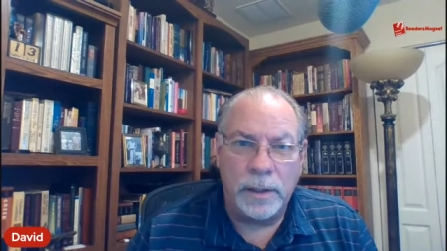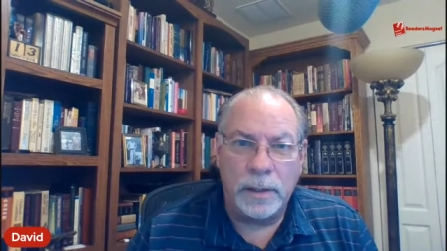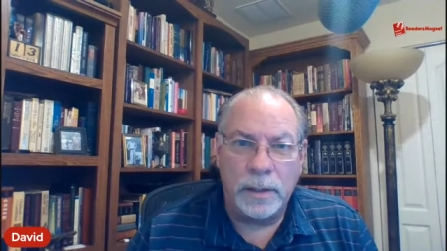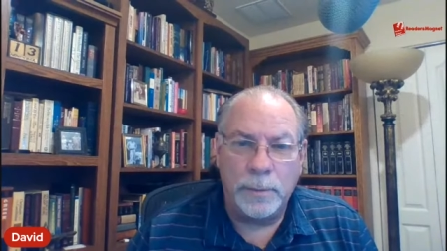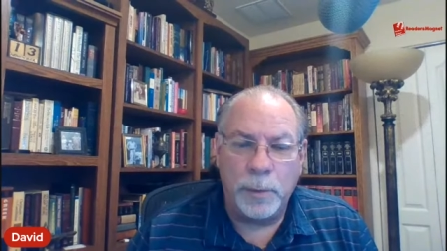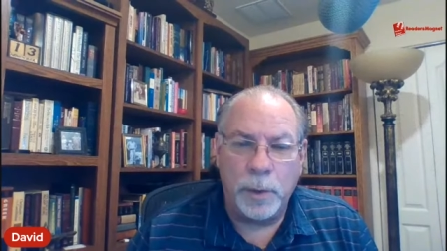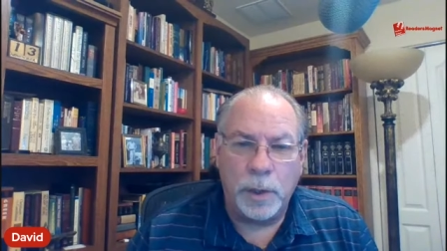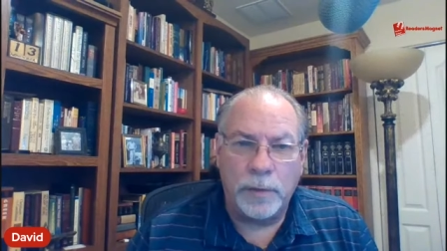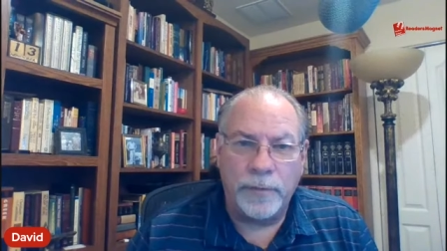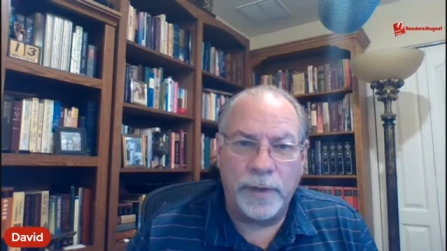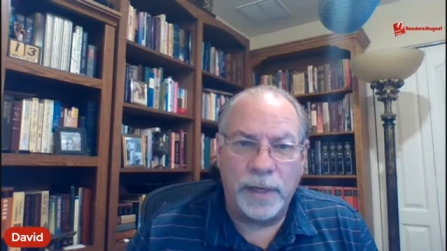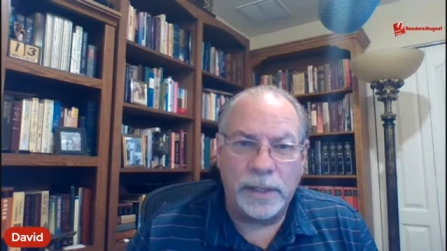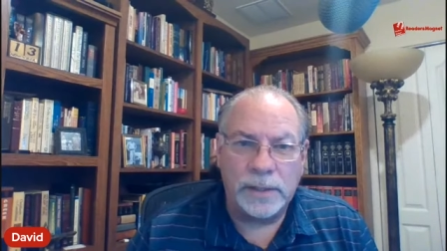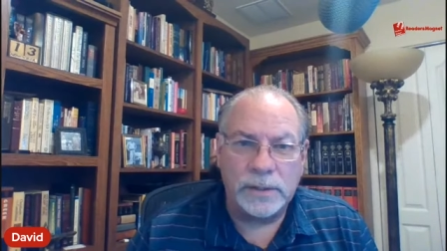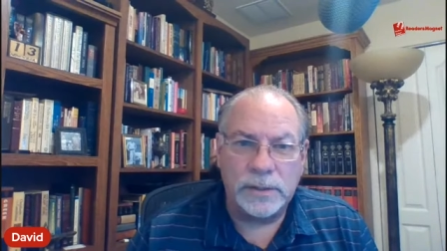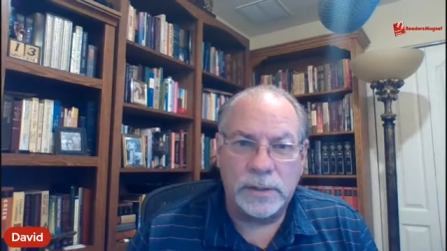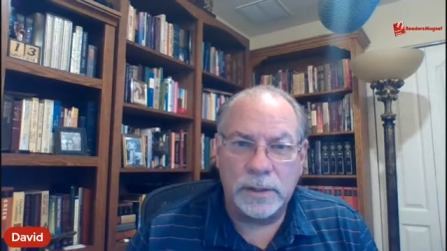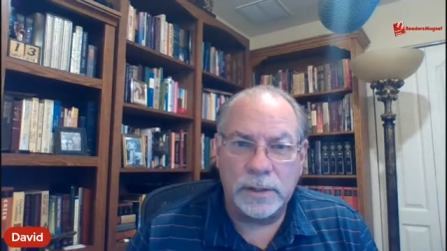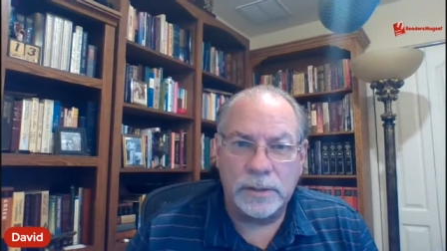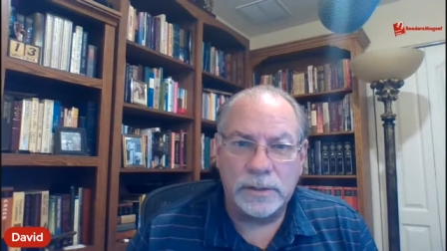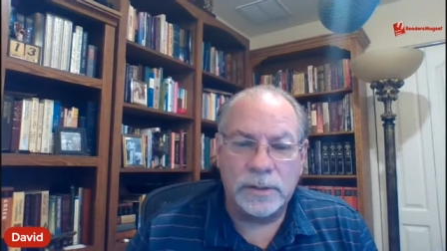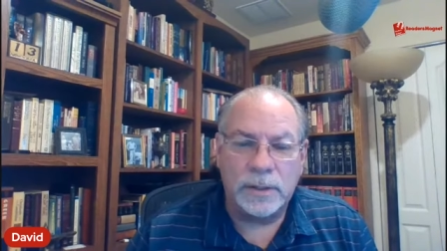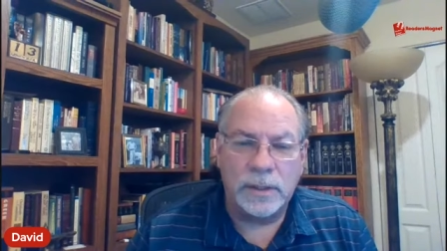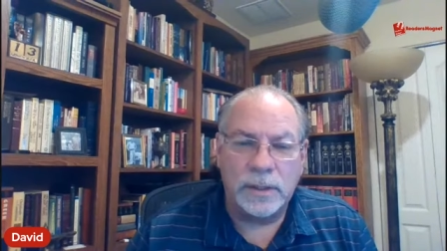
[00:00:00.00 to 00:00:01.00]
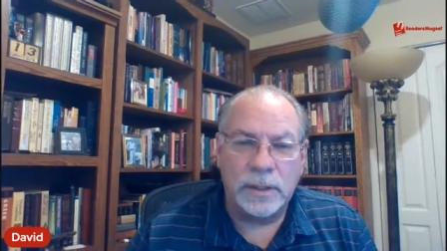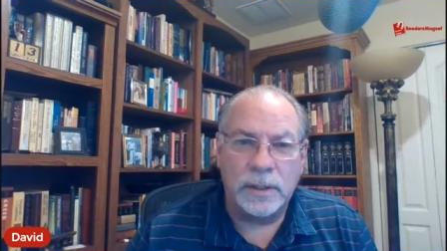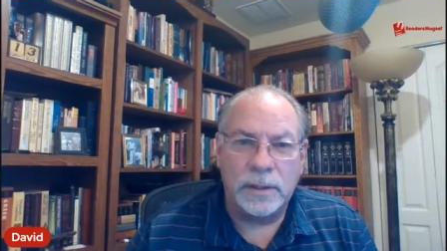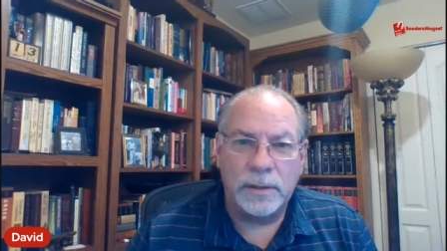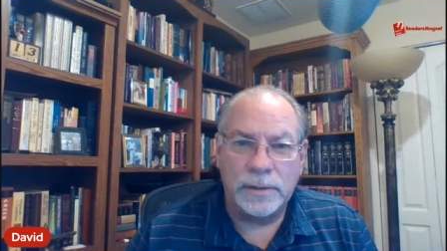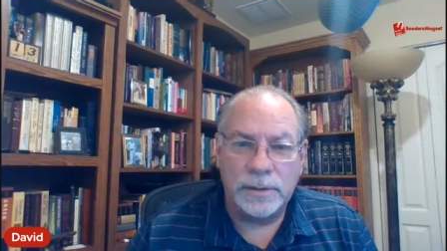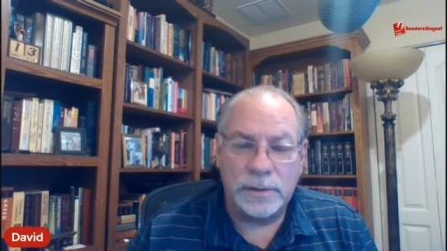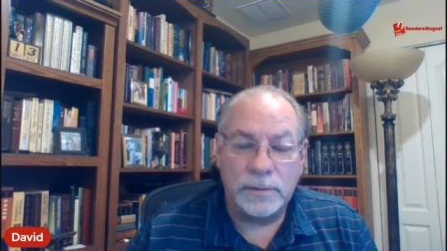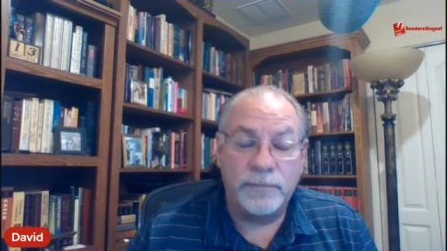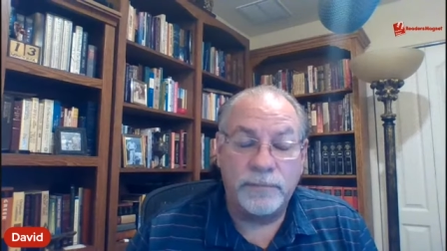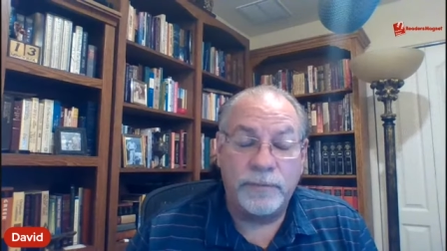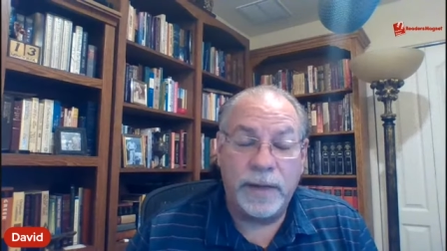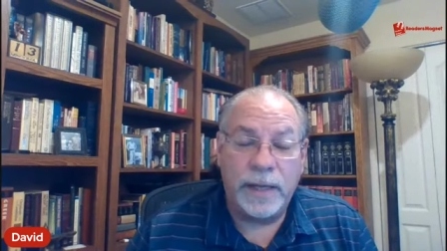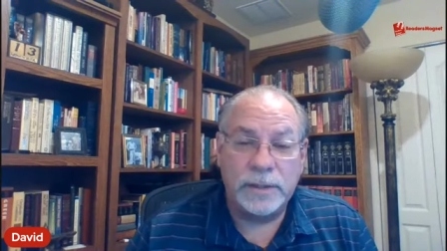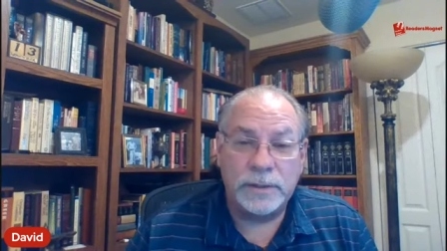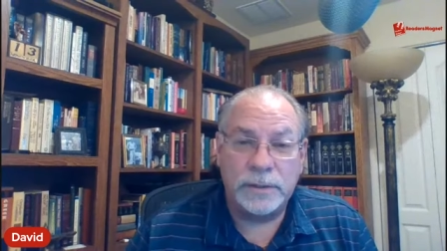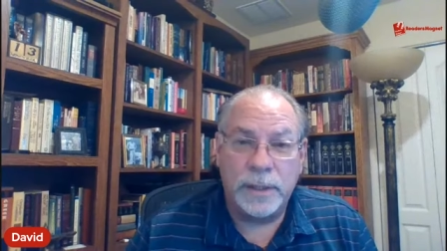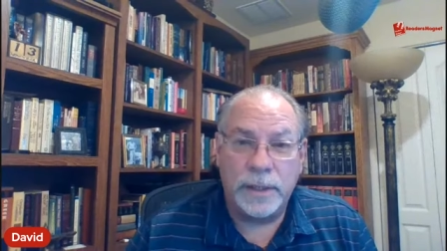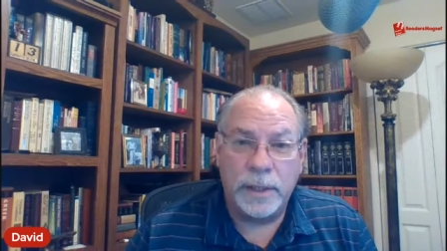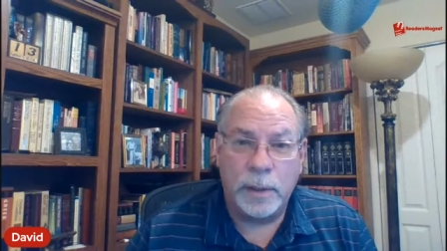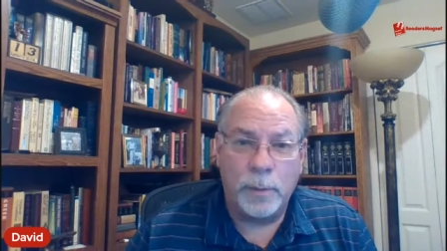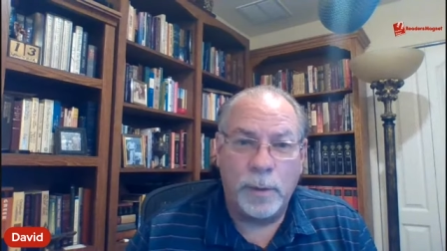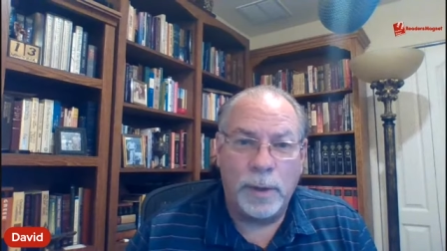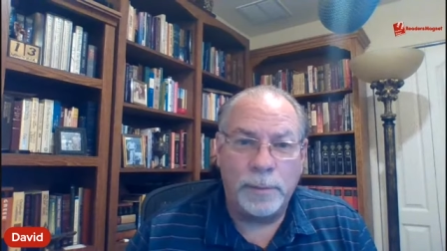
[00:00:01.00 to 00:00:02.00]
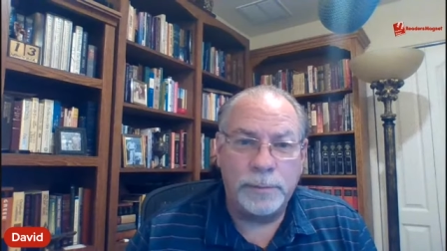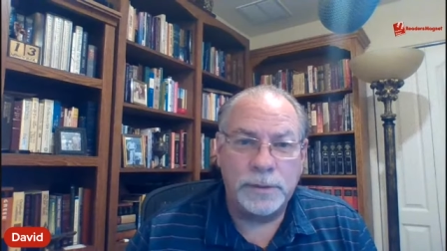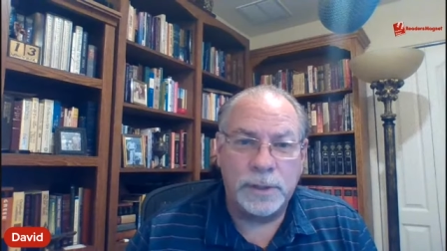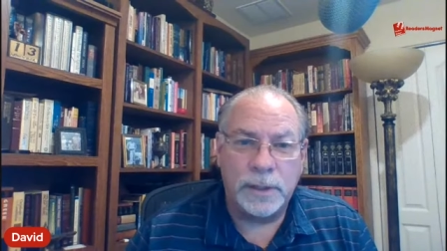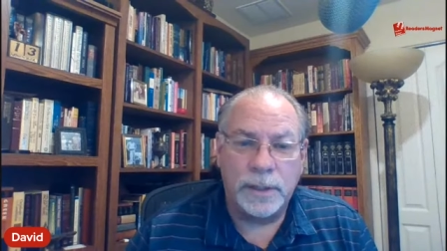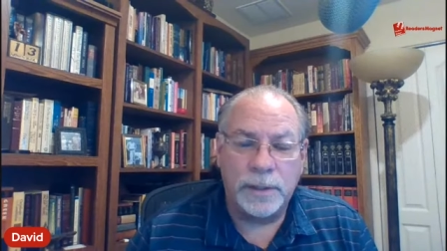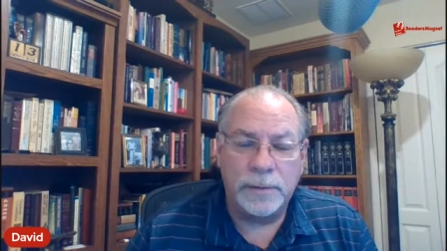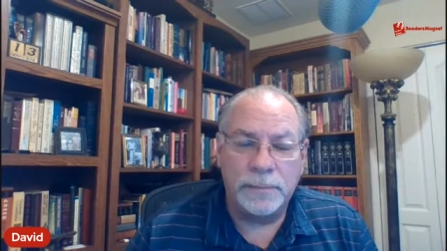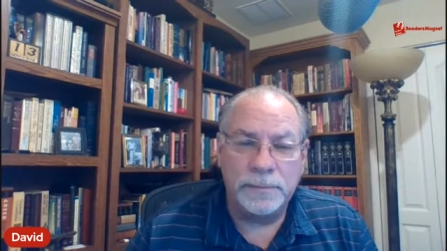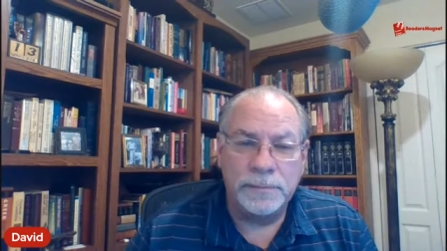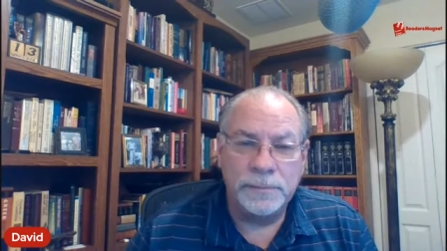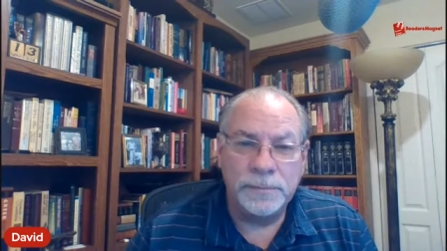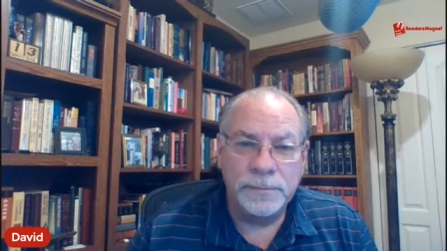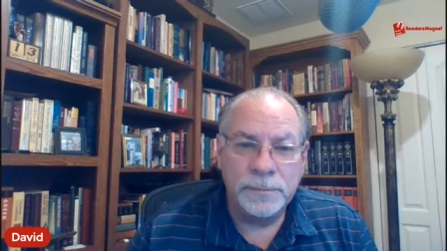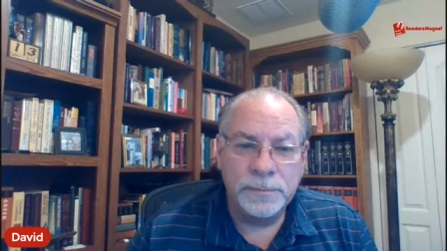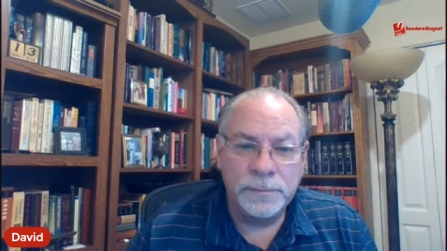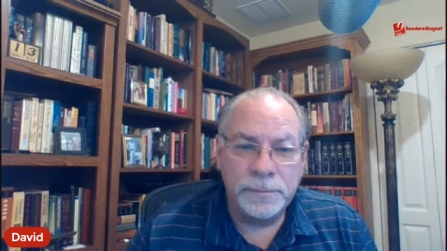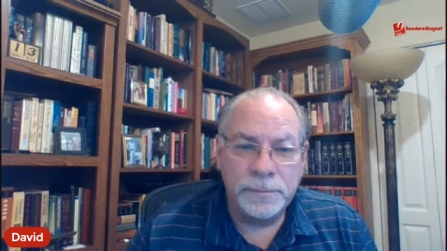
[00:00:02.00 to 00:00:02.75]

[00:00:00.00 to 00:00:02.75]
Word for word: in the Book of Exodus. Uh, it's a fascinating website.